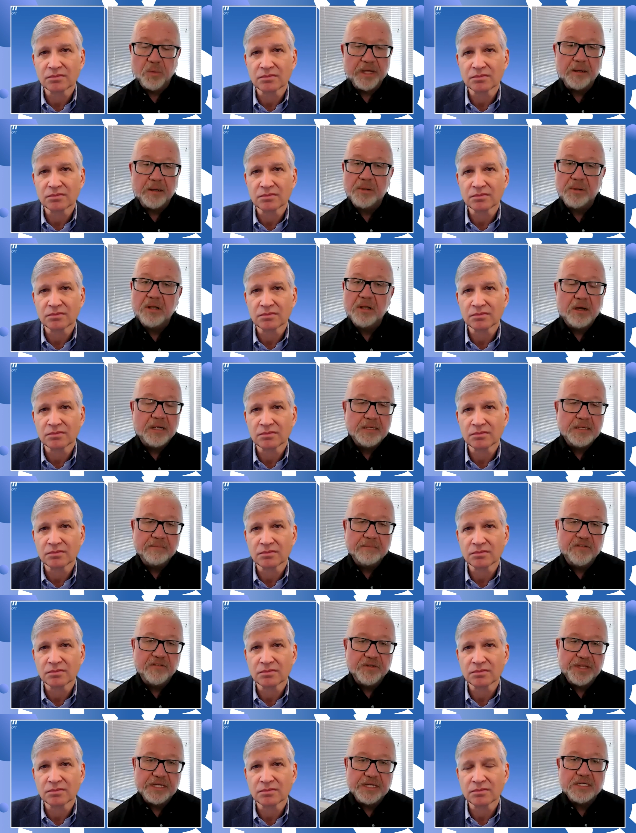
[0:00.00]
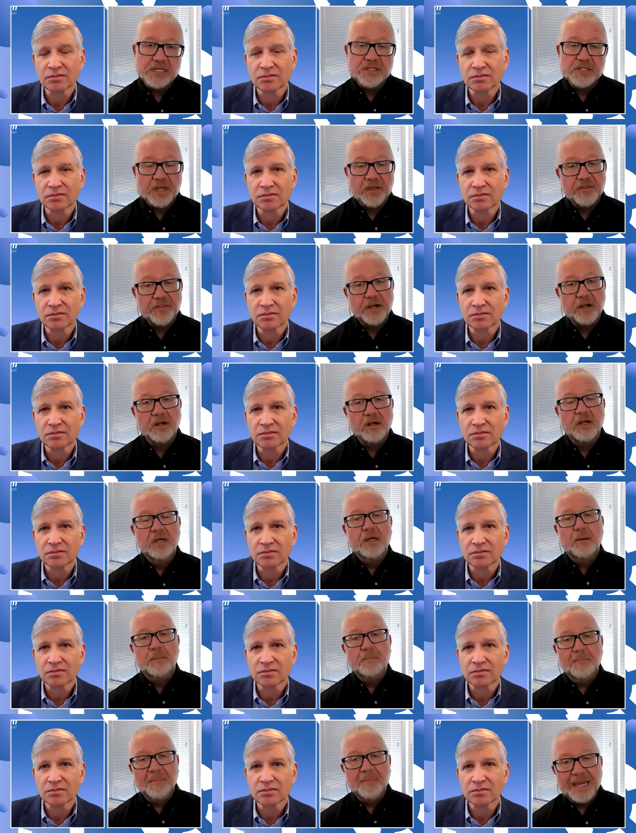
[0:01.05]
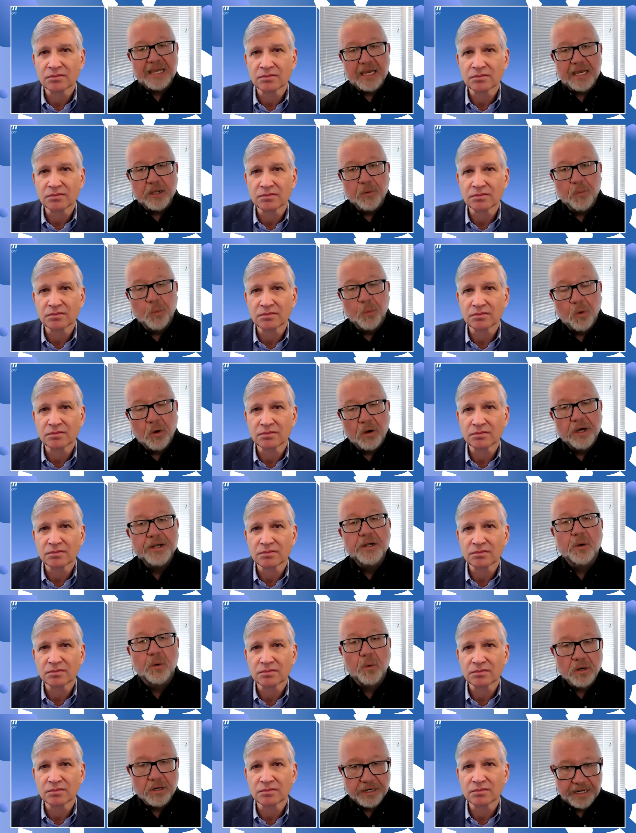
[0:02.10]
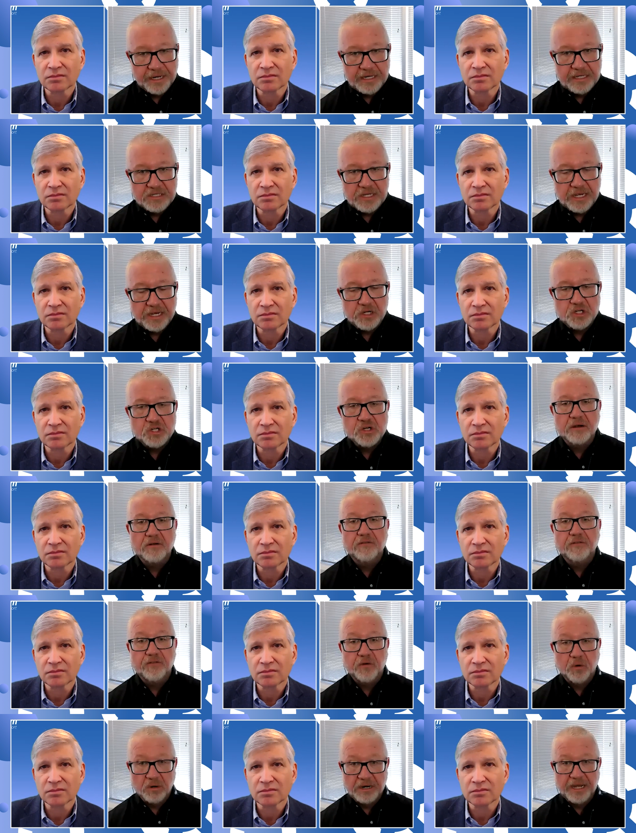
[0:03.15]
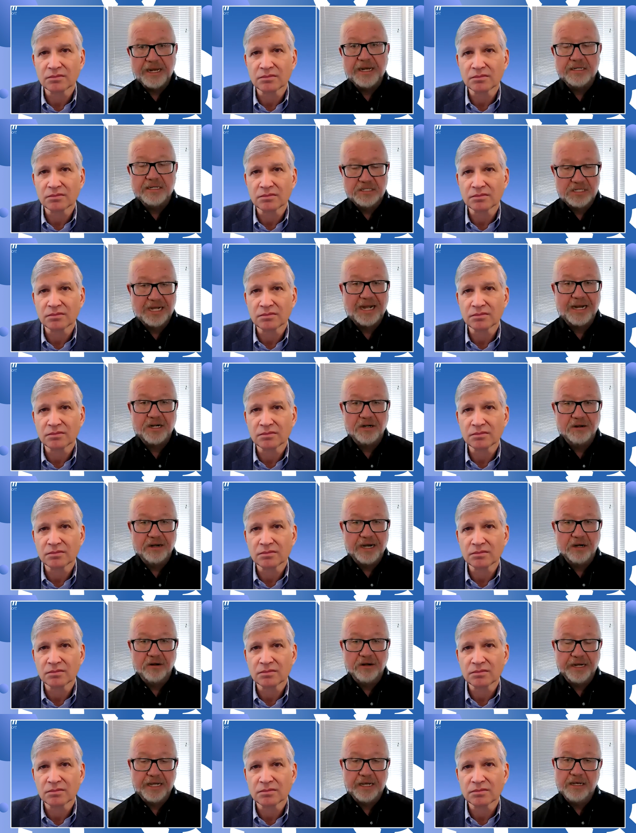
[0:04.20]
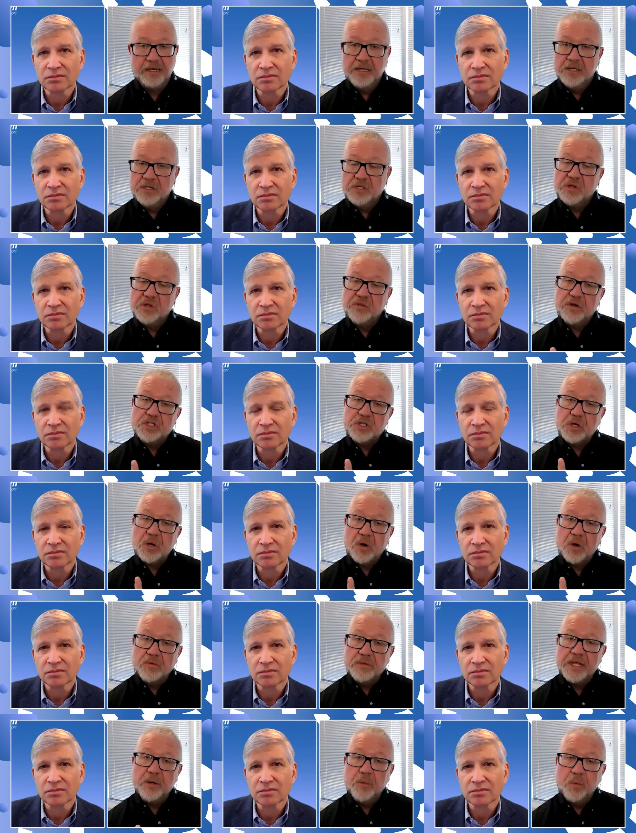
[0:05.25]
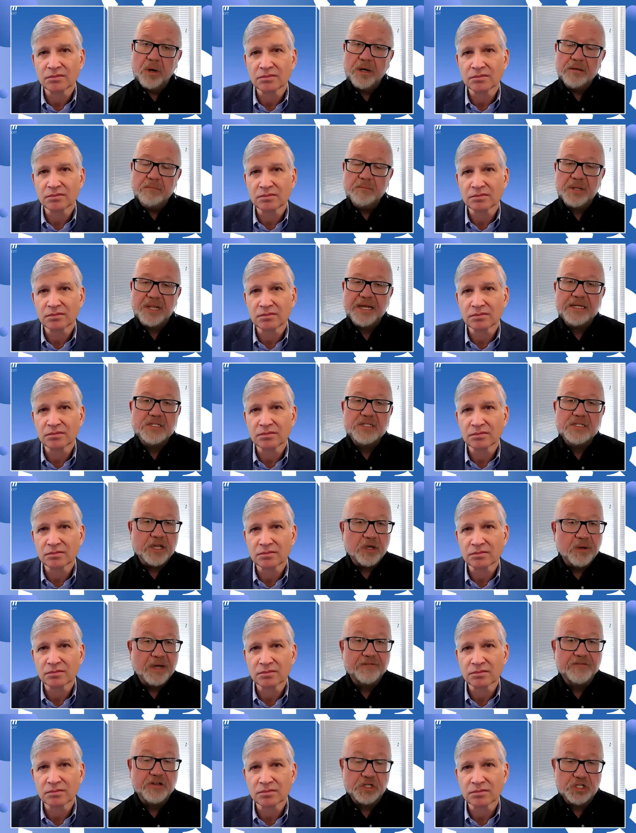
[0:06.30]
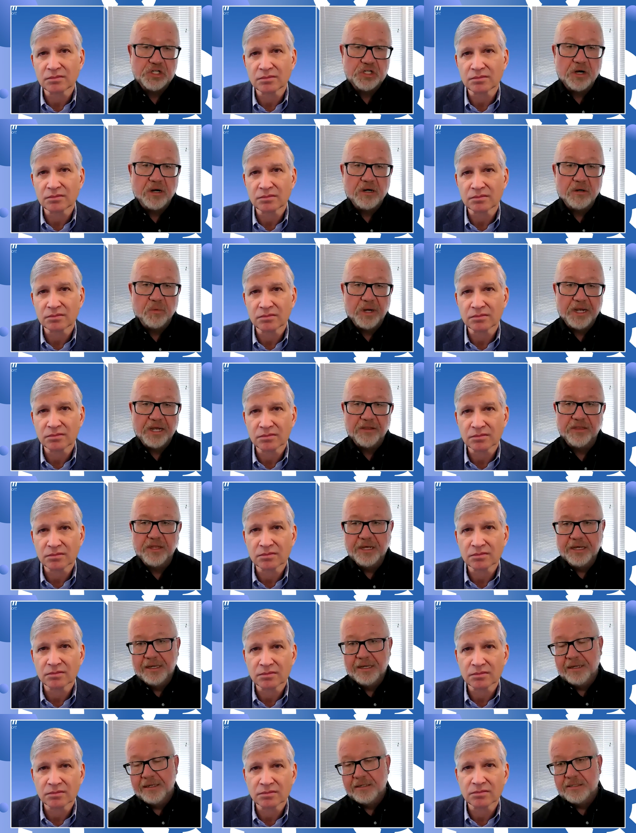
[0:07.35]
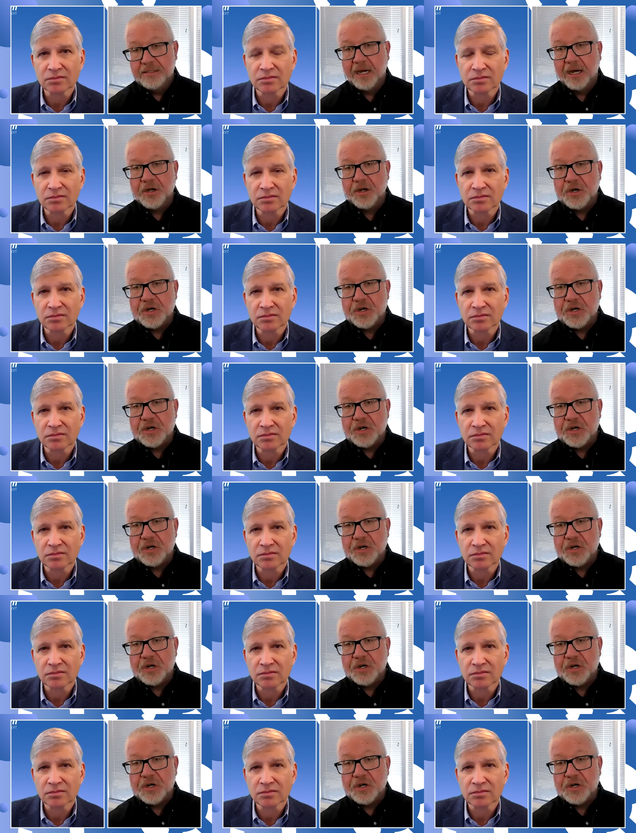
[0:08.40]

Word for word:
Speaker 1: and we applaud them for this, is that they're making one organization for an entire area. So, there's only one place that you have to start with to